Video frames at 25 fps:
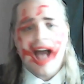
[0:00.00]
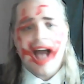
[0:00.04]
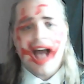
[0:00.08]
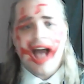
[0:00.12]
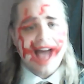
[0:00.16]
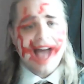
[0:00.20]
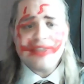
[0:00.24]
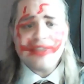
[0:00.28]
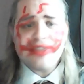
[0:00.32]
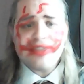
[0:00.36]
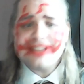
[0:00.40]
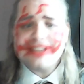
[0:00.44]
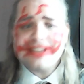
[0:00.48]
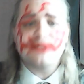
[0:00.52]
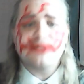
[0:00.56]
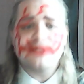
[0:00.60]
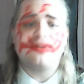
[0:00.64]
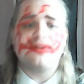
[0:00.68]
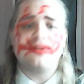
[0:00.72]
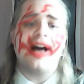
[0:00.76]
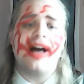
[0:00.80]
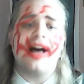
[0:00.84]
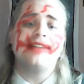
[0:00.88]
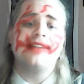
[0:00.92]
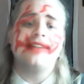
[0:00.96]
I think you'll
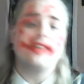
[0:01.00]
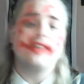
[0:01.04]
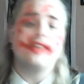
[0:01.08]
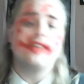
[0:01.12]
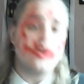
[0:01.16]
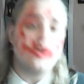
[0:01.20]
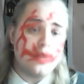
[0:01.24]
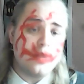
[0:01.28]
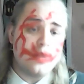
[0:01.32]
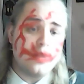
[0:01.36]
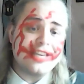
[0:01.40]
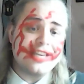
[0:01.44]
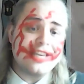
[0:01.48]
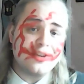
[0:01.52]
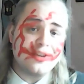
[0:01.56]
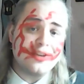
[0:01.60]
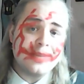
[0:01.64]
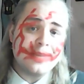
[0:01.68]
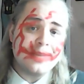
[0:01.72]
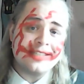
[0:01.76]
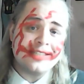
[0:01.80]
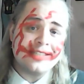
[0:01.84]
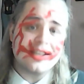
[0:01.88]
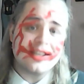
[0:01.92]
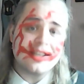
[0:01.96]
find we
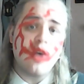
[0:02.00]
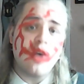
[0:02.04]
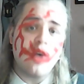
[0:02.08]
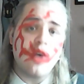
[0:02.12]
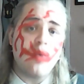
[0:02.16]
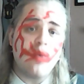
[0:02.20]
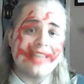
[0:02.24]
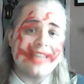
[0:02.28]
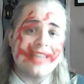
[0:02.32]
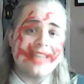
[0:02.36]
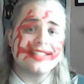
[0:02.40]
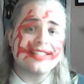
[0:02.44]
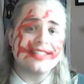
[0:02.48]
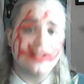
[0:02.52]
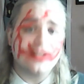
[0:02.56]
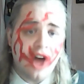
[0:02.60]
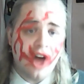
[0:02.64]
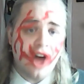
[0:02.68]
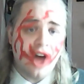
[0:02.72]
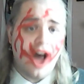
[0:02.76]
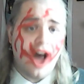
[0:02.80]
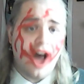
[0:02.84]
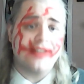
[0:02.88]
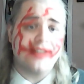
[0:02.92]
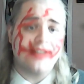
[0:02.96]
humans waste a
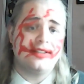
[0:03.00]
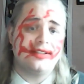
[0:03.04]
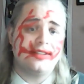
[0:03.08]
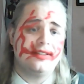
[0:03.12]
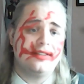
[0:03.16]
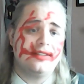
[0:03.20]
lot.